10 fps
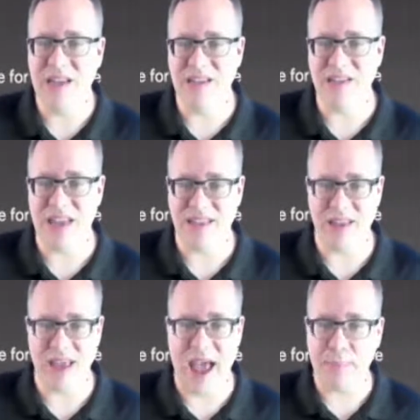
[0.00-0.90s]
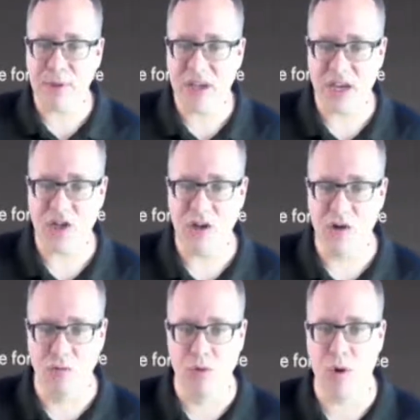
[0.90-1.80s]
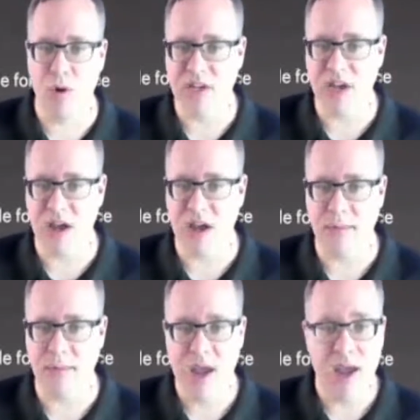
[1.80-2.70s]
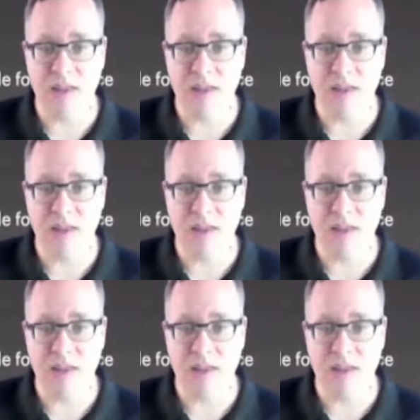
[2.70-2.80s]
is that the application grew over time